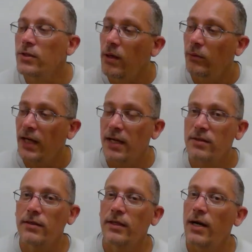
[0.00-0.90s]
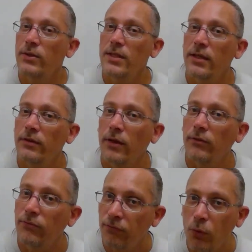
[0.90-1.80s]
So I would answer and I would say there
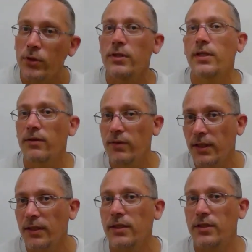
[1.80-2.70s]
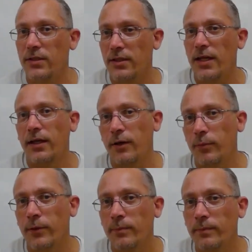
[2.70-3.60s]
are 4 significant digits in that
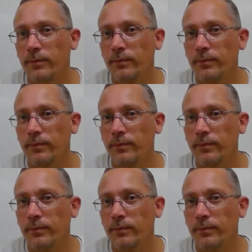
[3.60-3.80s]
number.